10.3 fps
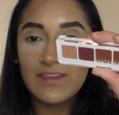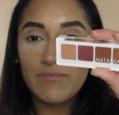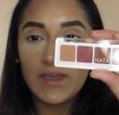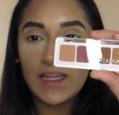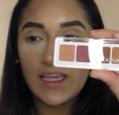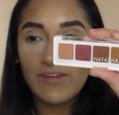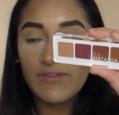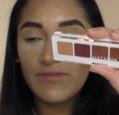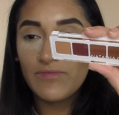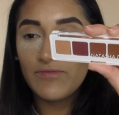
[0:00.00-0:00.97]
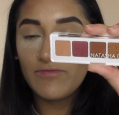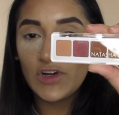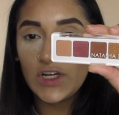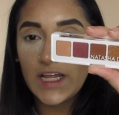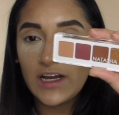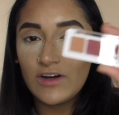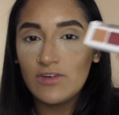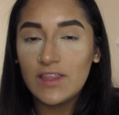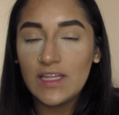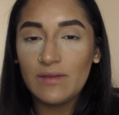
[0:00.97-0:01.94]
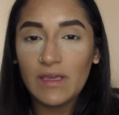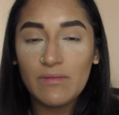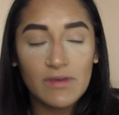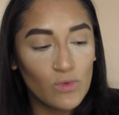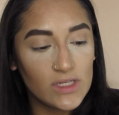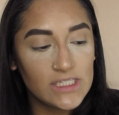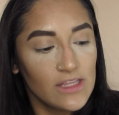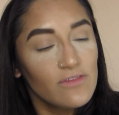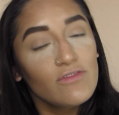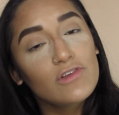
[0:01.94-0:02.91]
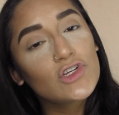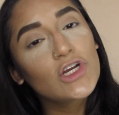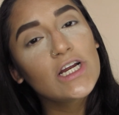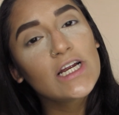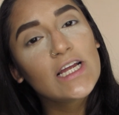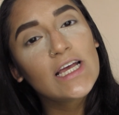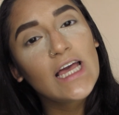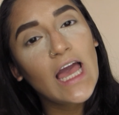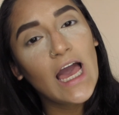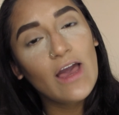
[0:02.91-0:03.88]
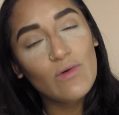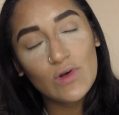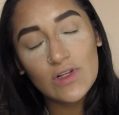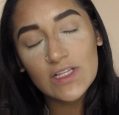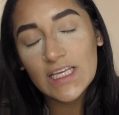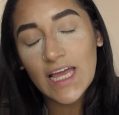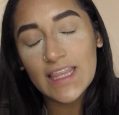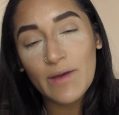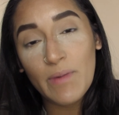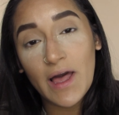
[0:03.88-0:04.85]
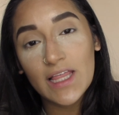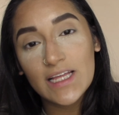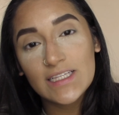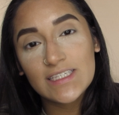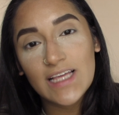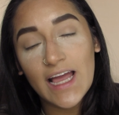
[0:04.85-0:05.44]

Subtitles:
the mini for now, and then maybe one day in the future I will get that palette.